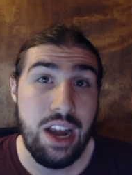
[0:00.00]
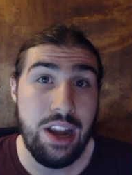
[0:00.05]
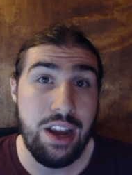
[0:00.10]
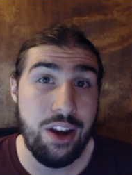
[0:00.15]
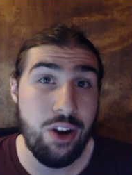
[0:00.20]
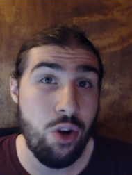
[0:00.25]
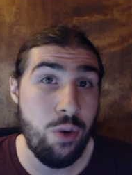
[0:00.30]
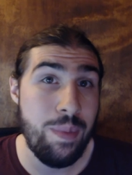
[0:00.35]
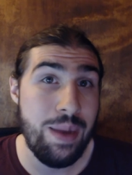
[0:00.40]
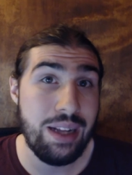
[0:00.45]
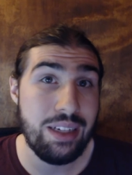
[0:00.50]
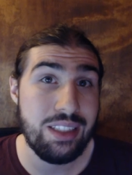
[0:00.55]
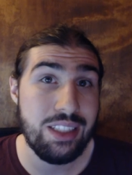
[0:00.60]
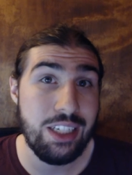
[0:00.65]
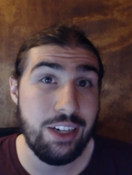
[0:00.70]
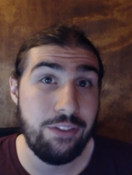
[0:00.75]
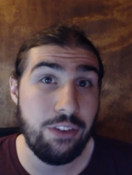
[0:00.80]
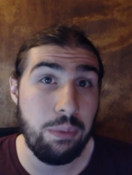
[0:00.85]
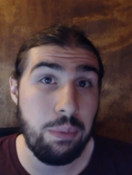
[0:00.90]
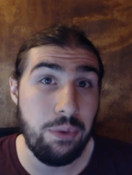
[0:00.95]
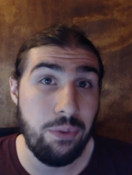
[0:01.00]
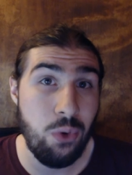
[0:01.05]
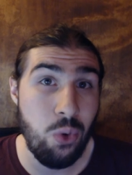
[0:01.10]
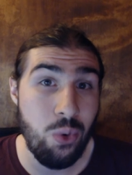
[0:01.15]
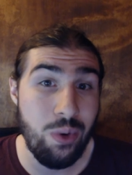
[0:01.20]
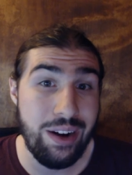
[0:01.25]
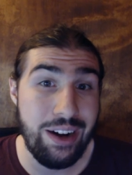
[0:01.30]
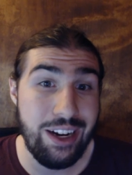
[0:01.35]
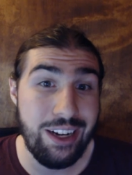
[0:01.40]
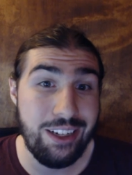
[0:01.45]
no mention of it
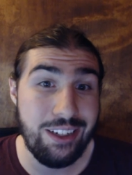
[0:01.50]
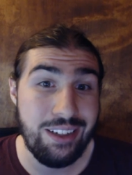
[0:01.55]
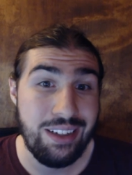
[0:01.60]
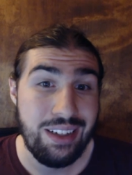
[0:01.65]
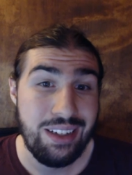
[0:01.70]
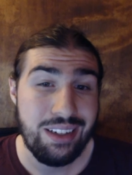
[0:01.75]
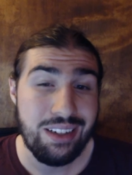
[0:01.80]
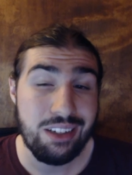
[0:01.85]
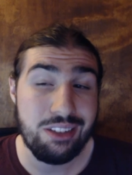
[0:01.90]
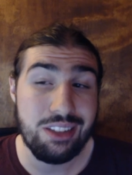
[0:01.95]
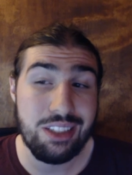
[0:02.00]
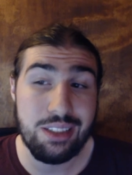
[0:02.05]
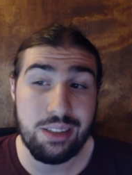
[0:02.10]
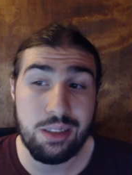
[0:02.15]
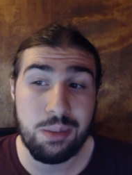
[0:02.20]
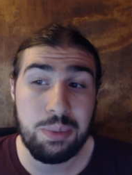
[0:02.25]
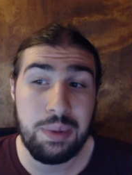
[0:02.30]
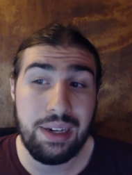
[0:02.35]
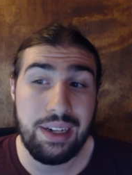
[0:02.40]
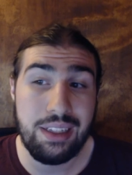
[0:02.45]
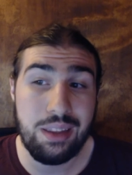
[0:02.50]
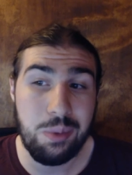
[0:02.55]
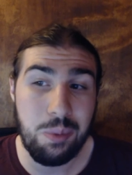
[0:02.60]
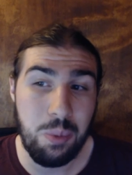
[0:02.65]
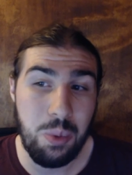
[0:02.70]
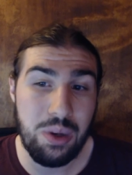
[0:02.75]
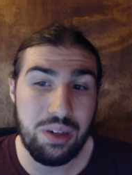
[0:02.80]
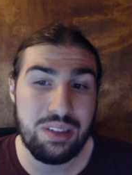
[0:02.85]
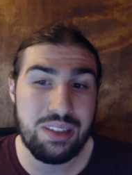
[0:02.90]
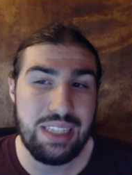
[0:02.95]
beforehand, because this is probably the
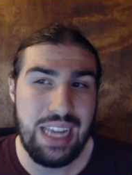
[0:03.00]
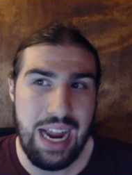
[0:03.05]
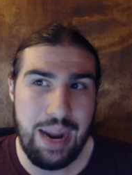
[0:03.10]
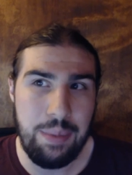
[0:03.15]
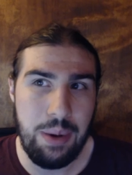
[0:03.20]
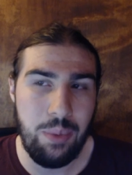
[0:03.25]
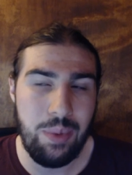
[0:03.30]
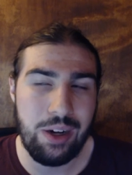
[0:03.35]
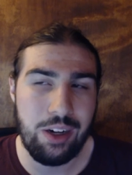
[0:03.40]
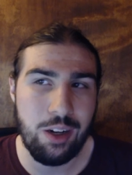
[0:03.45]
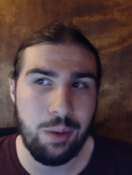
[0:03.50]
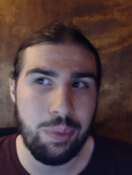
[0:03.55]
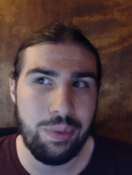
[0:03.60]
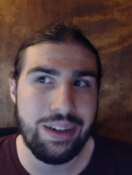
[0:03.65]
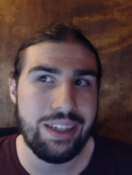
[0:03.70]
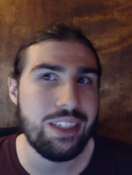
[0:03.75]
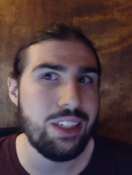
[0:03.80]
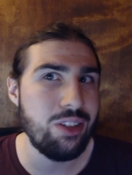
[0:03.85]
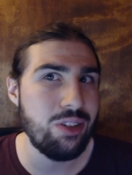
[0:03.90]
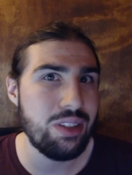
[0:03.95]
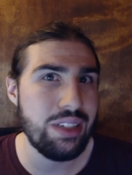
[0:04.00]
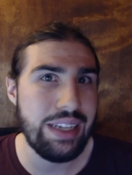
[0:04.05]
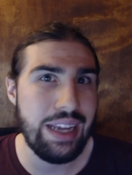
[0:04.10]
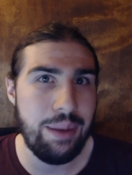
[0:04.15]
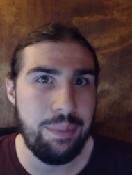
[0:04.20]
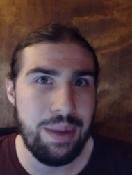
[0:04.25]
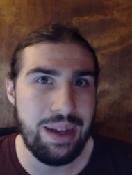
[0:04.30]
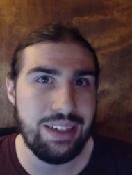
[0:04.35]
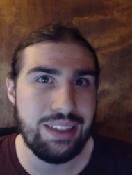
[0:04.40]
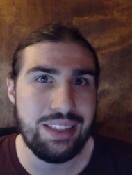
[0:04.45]
worst time I went on a break. Usually I
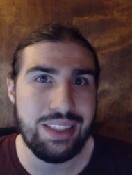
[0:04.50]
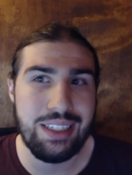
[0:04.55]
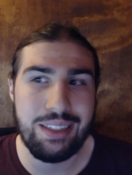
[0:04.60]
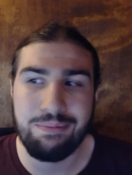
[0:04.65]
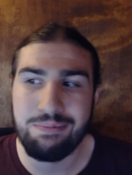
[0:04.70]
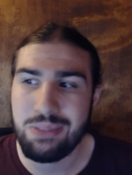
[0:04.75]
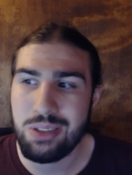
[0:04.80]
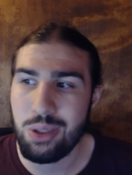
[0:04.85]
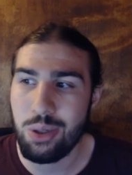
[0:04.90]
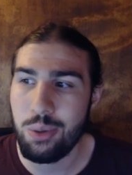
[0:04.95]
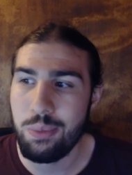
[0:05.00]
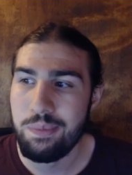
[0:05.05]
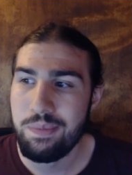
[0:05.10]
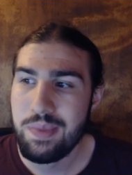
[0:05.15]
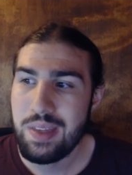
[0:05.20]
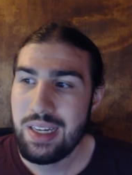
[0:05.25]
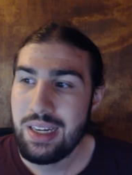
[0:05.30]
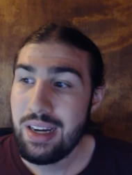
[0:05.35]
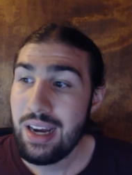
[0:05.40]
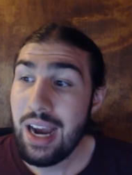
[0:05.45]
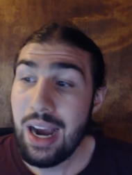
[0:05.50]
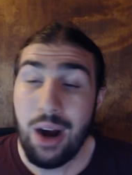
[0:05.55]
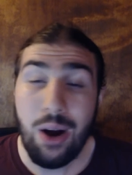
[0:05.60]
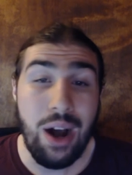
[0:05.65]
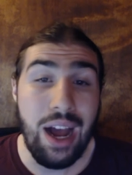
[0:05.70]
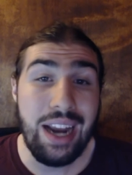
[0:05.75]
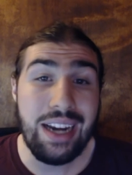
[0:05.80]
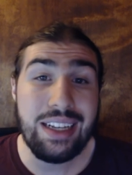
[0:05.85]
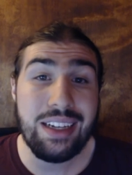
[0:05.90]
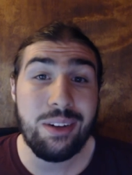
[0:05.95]
mention it, so.
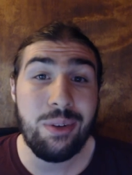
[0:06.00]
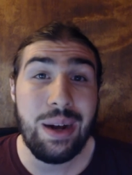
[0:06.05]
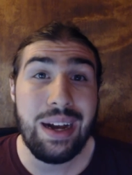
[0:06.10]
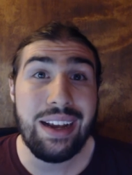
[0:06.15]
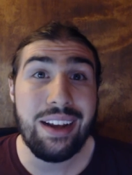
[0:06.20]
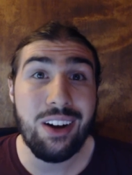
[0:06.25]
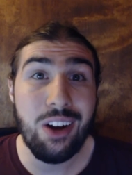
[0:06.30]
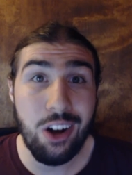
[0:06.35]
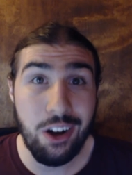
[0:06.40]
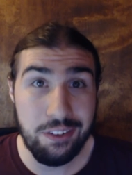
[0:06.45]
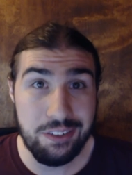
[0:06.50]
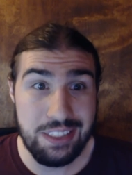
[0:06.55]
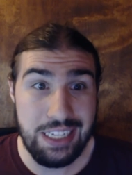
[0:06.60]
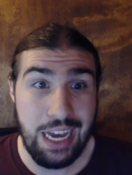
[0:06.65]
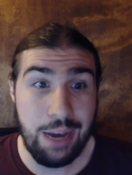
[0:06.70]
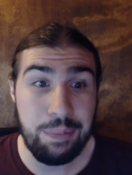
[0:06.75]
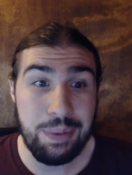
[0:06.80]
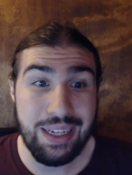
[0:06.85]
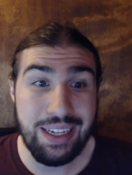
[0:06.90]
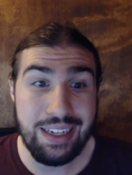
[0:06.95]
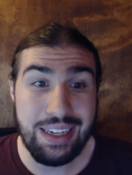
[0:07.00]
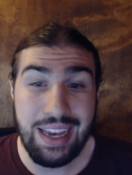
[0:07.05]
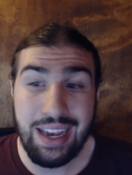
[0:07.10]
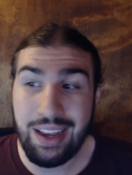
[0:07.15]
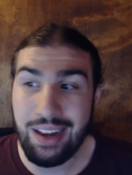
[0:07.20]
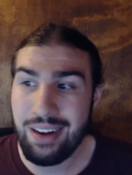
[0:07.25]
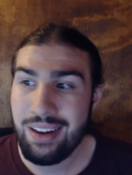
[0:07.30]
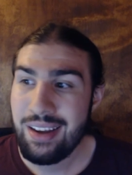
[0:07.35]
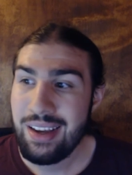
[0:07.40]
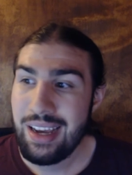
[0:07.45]
Anyway, off topic
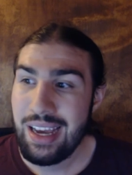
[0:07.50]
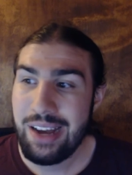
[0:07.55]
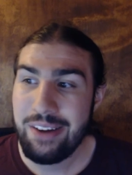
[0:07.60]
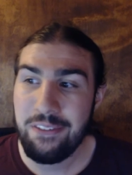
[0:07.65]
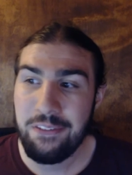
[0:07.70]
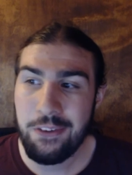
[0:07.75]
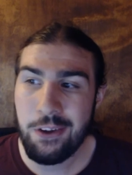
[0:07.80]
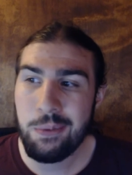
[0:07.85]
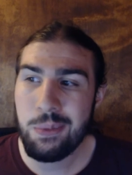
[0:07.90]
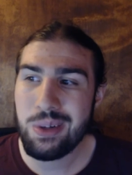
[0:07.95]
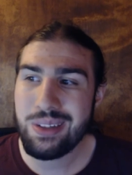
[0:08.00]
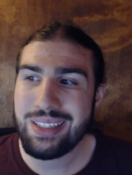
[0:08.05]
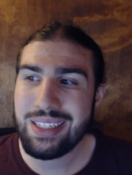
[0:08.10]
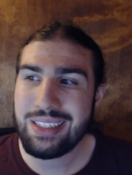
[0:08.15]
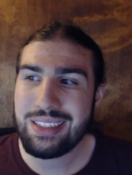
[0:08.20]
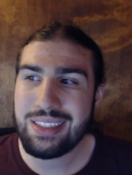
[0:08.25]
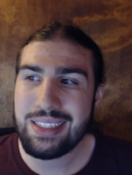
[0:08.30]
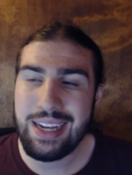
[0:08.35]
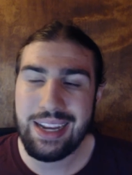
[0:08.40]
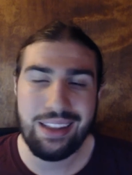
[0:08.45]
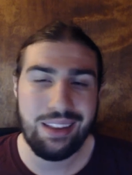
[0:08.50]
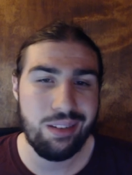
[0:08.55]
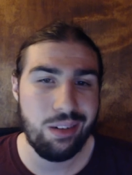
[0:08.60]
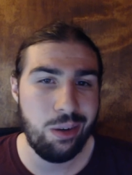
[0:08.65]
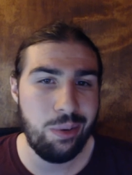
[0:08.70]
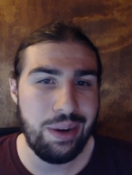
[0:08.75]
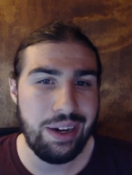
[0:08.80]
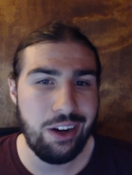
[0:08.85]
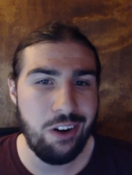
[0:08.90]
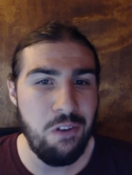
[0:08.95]
again. I have a few more things to get
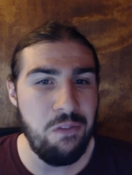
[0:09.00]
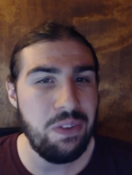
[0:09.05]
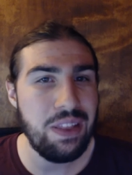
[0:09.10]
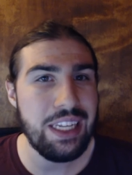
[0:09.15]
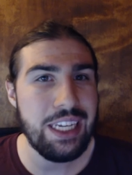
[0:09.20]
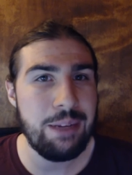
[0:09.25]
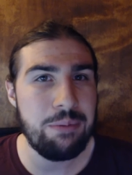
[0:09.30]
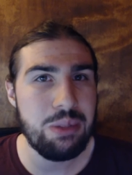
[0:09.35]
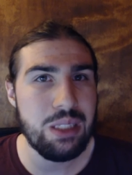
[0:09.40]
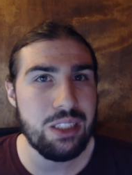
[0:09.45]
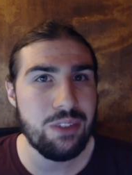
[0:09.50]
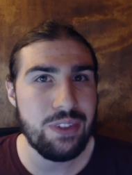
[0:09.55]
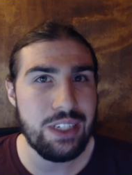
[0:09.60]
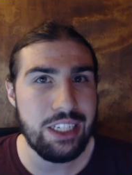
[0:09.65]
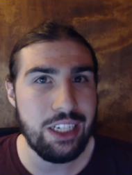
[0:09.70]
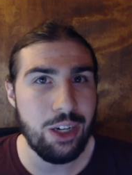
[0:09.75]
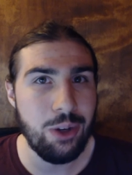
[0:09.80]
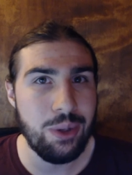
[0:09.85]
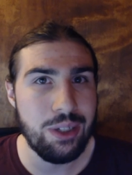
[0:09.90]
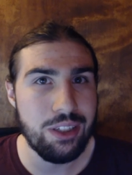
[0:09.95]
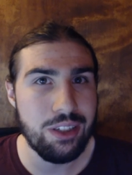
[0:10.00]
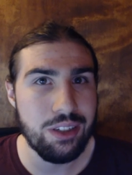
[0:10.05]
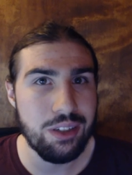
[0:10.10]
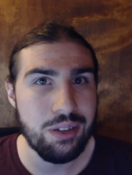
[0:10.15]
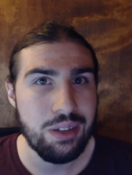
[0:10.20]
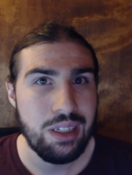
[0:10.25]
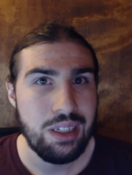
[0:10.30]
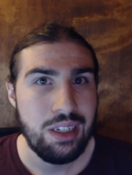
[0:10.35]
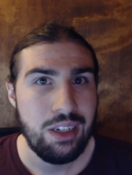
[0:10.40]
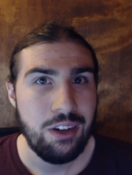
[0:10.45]
through and hopefully keep this video under
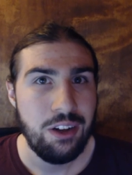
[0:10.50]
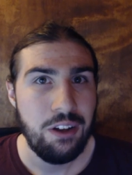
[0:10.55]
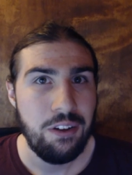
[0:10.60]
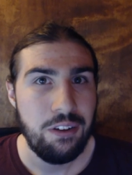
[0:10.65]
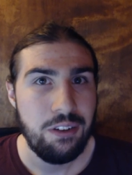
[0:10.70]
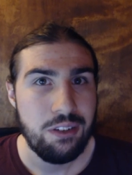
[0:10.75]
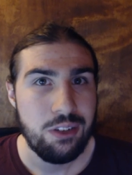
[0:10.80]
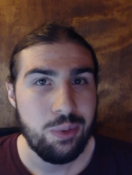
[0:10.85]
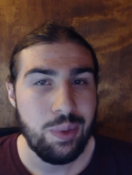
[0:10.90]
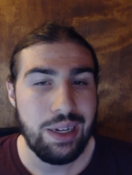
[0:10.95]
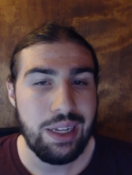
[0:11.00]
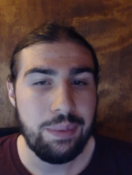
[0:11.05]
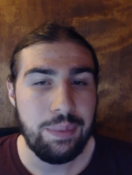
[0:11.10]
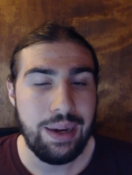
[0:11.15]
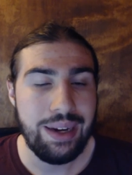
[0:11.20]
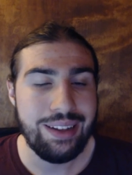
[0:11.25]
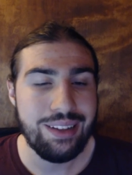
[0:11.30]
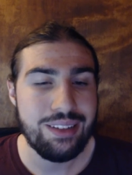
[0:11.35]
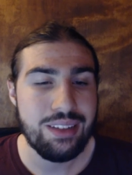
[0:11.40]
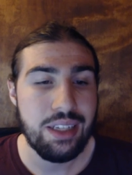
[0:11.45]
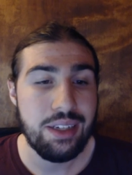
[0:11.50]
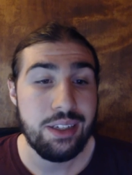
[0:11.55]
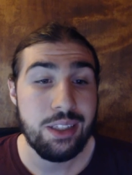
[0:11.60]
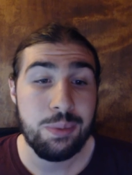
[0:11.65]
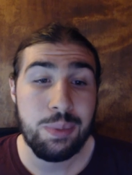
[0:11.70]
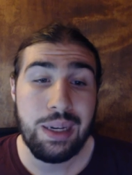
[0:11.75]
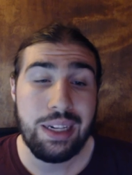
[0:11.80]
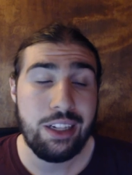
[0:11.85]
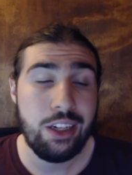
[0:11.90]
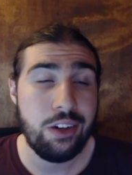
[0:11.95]
20 minutes. It's
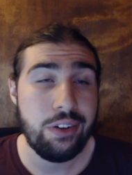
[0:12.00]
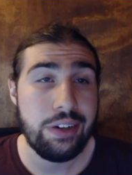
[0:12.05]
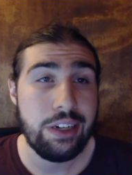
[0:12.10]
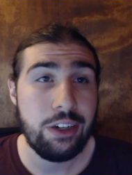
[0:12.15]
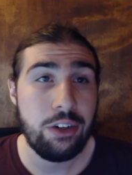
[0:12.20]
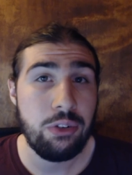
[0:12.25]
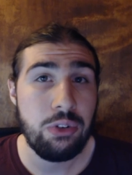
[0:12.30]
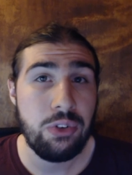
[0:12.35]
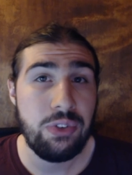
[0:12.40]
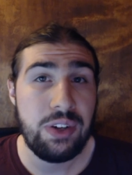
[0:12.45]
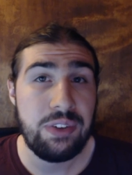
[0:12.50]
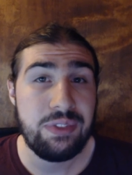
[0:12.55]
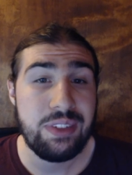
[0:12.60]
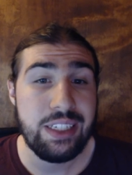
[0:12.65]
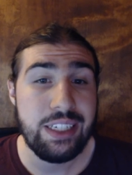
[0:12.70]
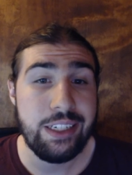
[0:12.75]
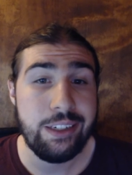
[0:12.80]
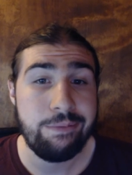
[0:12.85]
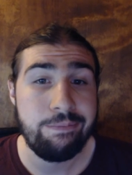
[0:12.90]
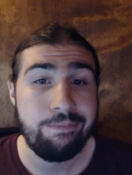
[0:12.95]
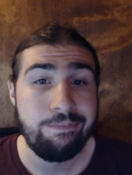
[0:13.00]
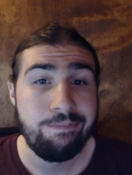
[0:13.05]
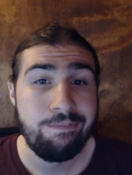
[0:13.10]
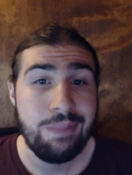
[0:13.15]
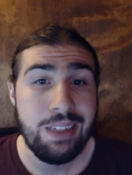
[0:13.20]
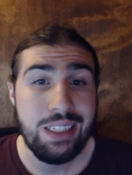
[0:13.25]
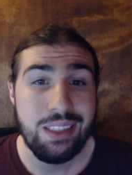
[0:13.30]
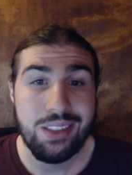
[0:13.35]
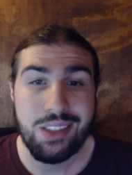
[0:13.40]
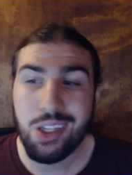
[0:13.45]
probably already over 15.
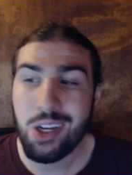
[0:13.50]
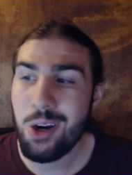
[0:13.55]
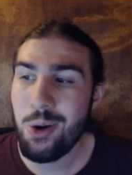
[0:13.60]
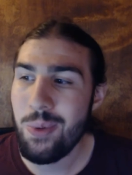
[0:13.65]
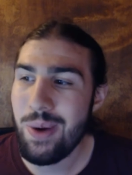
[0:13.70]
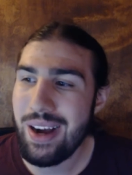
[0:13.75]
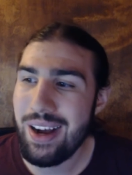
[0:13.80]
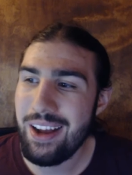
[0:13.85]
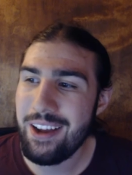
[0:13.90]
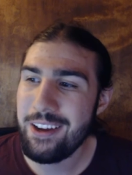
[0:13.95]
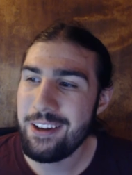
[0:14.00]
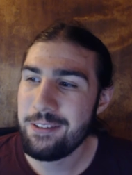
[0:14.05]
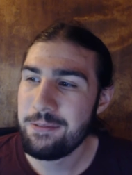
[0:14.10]
So, uh,